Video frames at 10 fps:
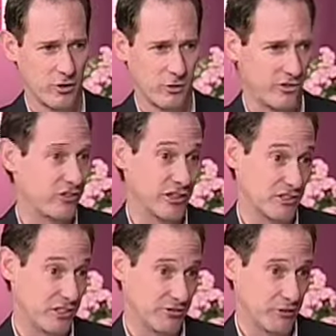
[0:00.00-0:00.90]
with 6
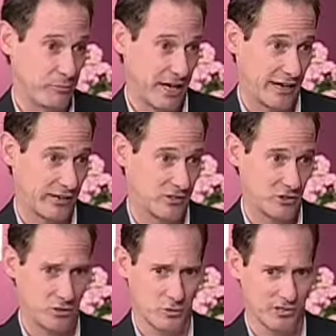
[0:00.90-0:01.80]
different banks,
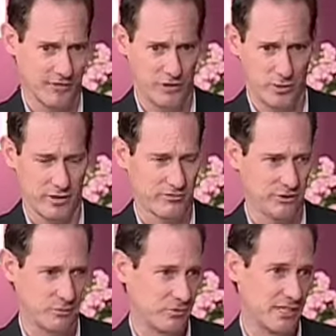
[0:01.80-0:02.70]
so it was everywhere
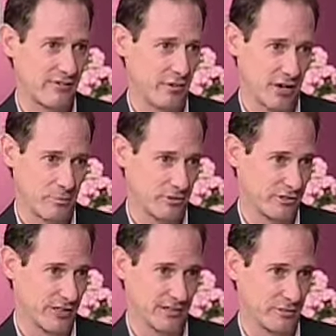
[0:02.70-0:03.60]
from 7 or
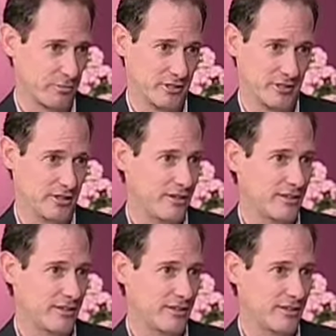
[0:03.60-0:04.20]
8% up to